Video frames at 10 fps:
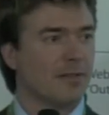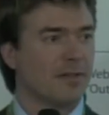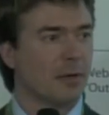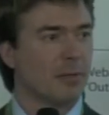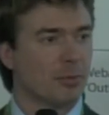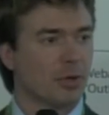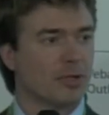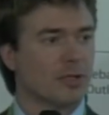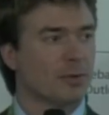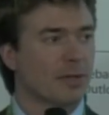very
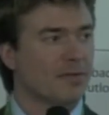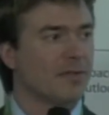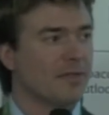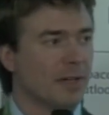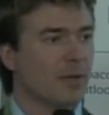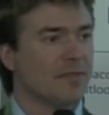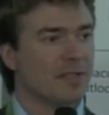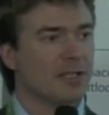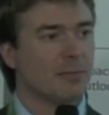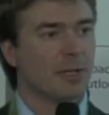important to have very
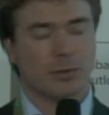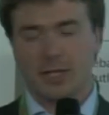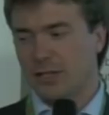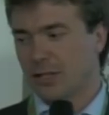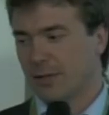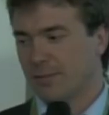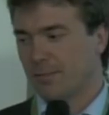efficient migration.